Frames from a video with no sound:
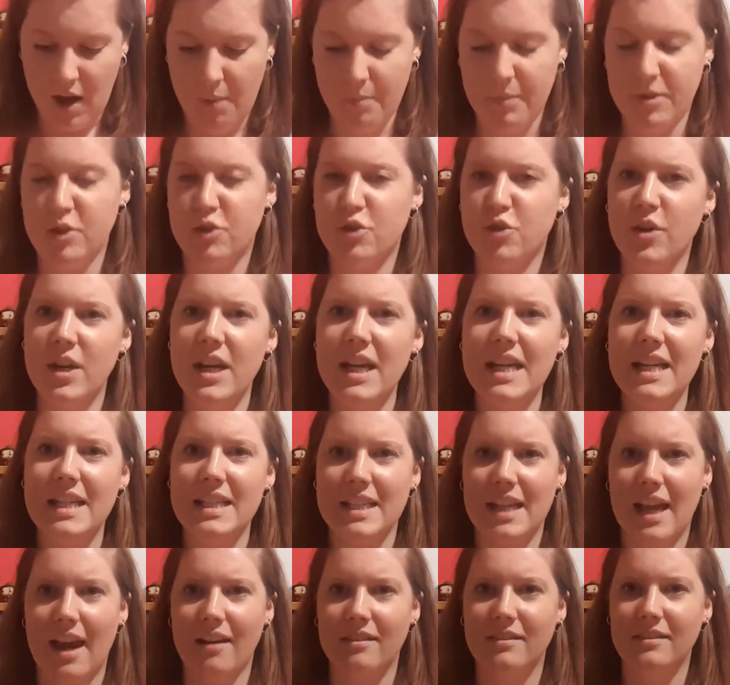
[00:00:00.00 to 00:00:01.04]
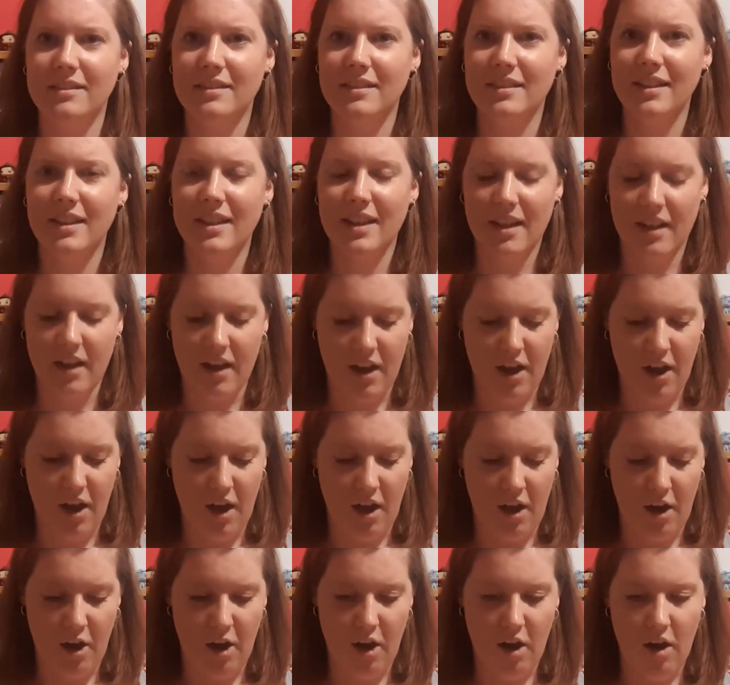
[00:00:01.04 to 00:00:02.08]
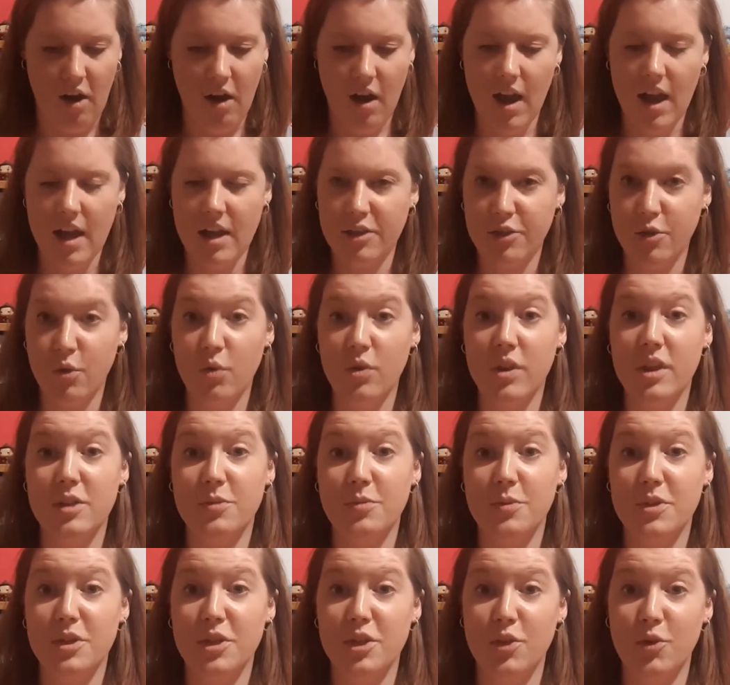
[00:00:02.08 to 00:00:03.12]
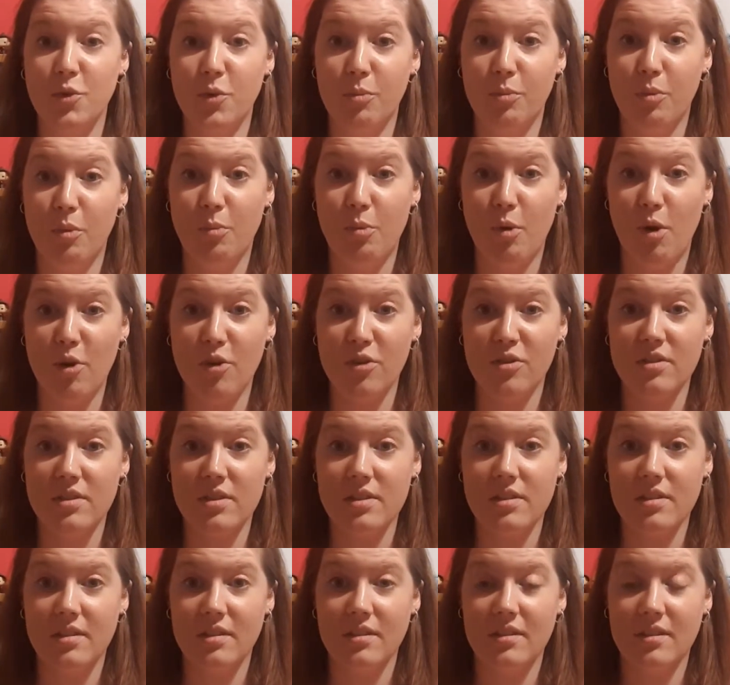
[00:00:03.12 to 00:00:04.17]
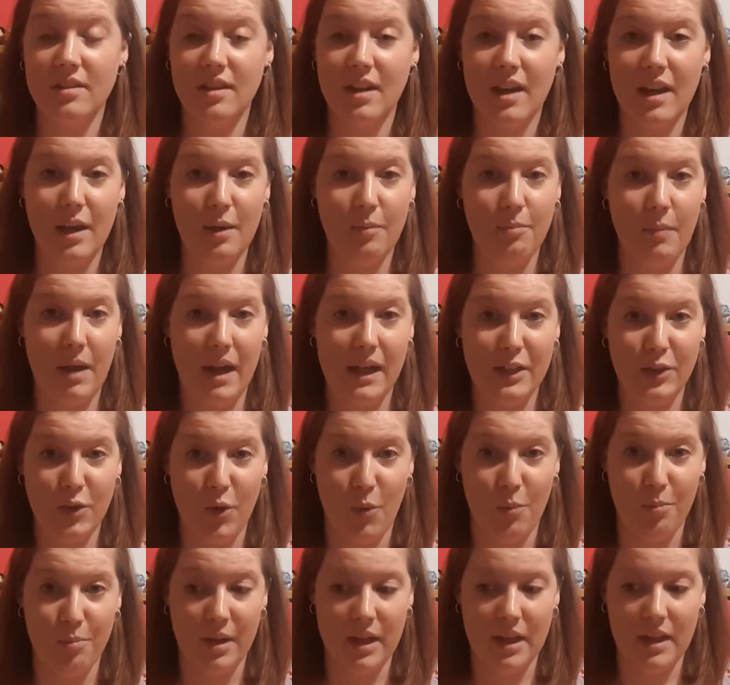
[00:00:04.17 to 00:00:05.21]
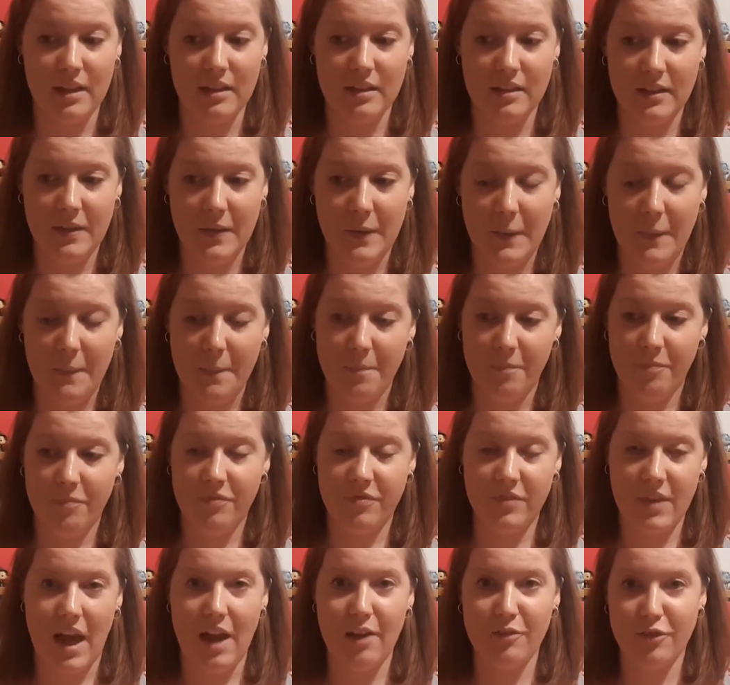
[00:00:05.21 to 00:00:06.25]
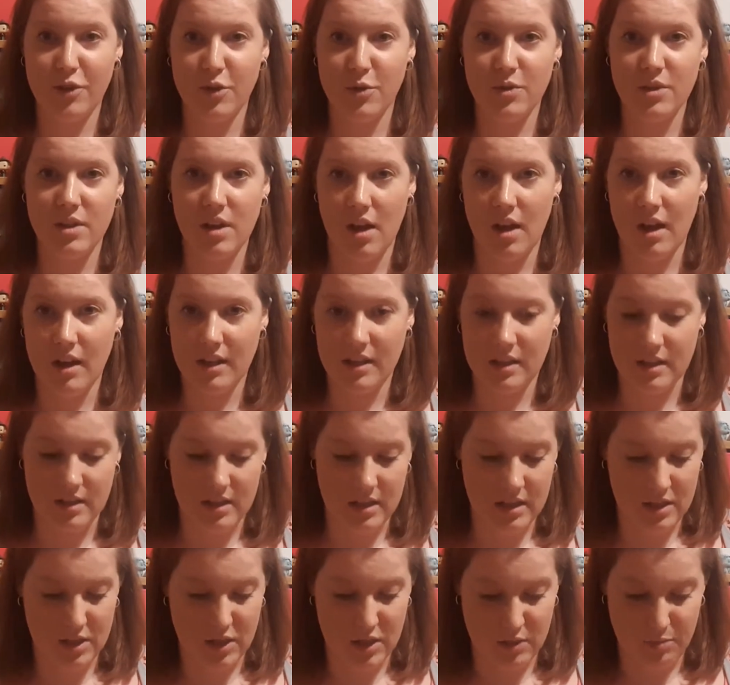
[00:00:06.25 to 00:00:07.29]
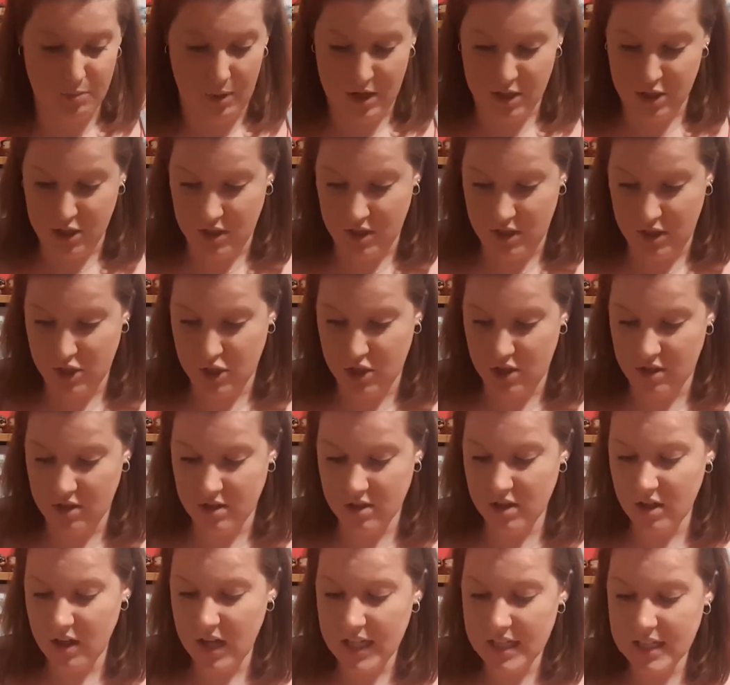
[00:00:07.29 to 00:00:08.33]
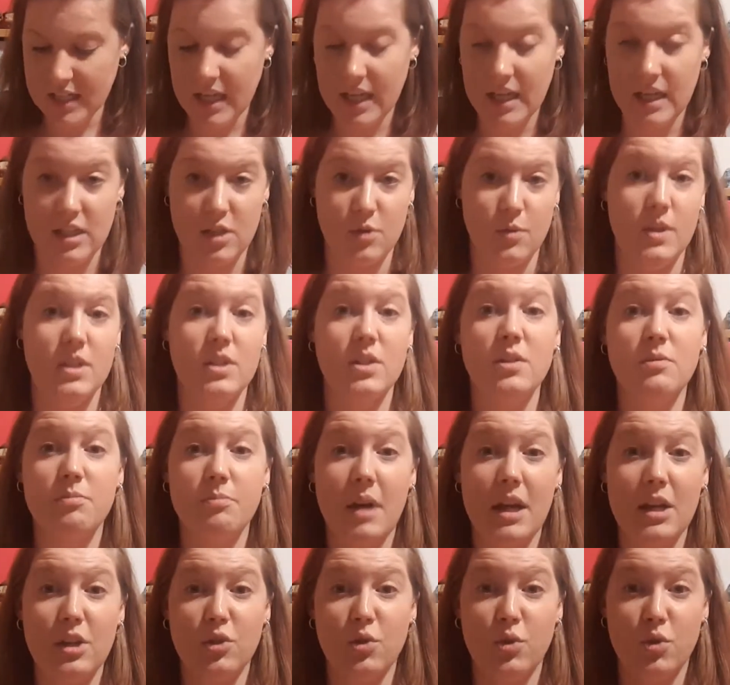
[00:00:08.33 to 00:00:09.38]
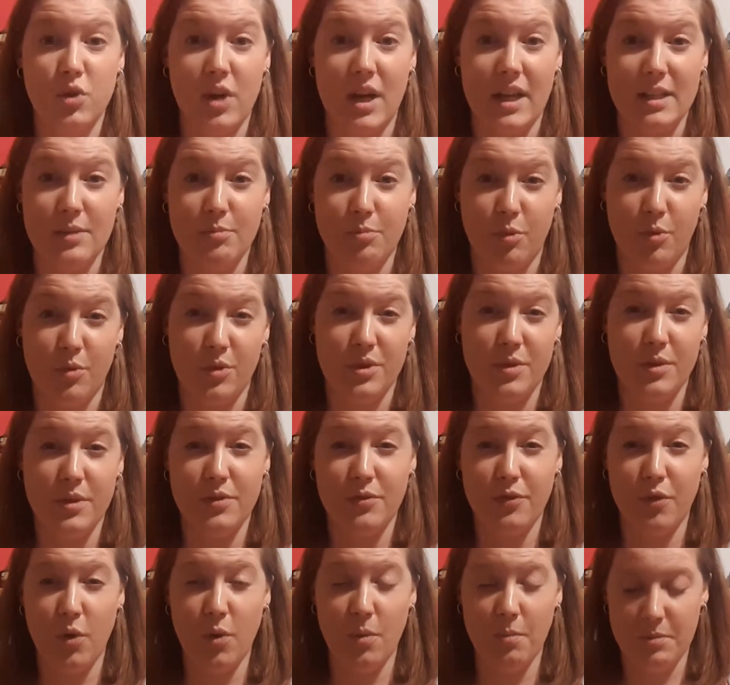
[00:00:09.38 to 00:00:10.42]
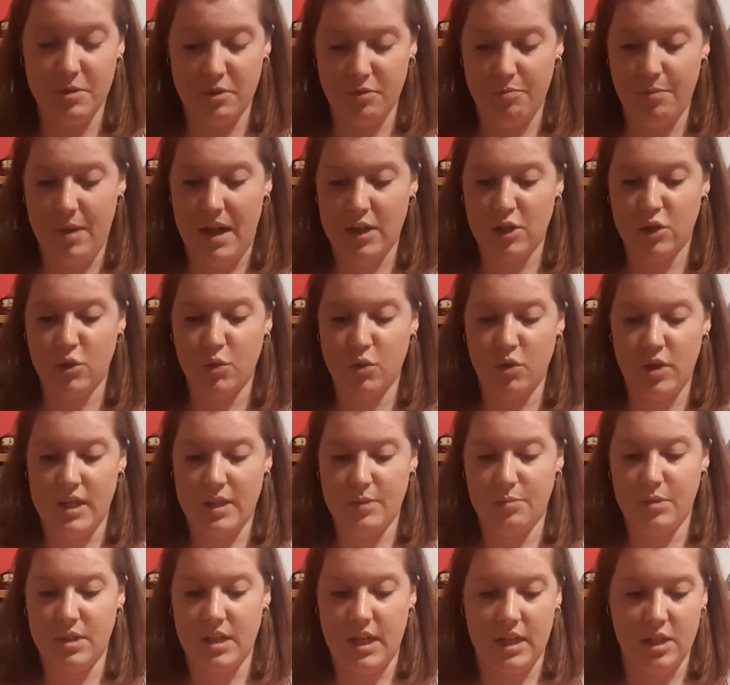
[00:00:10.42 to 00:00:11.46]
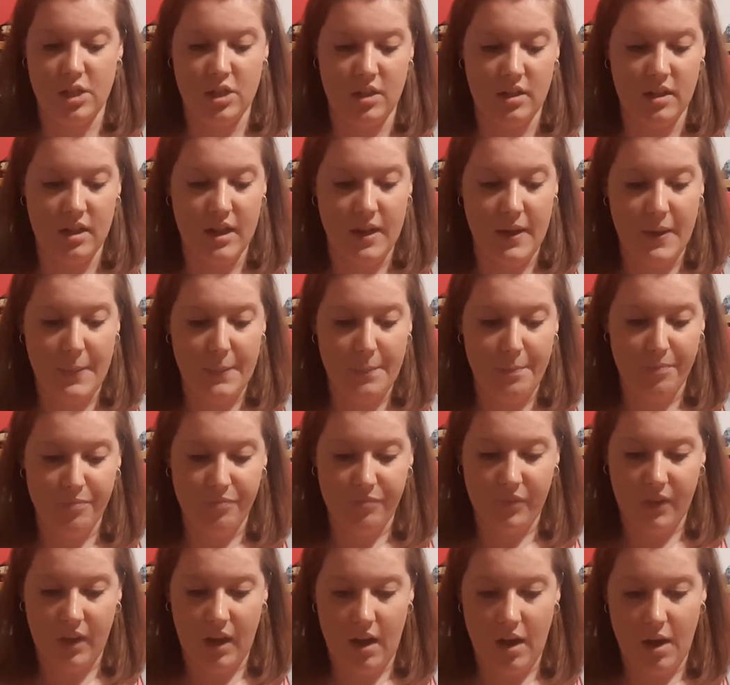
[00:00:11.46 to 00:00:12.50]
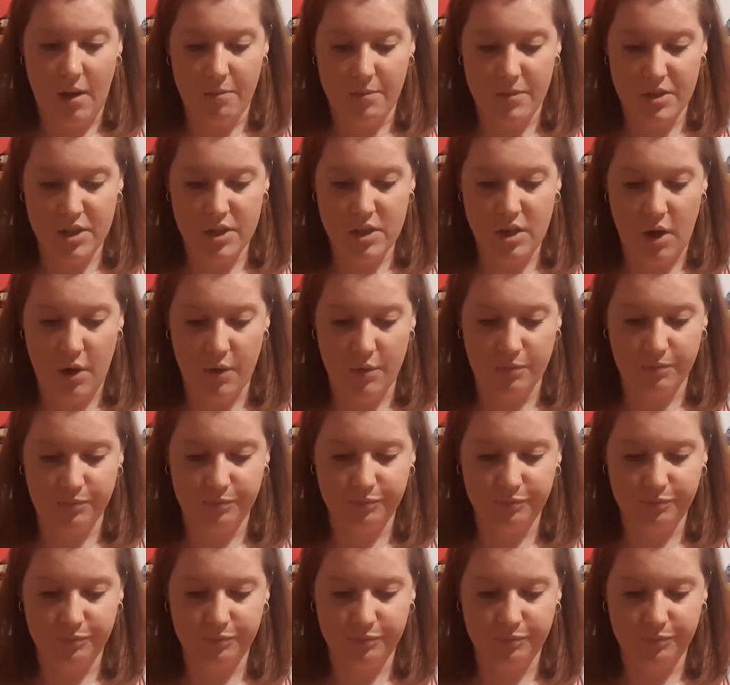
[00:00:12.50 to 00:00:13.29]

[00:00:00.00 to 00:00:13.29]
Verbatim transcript: I'm intrigued now. I thought this was the normal box. It may not be. That feels like this is the special edition. So let's get into it. So it's magical transport. So it's forms of magical transportation. Um, so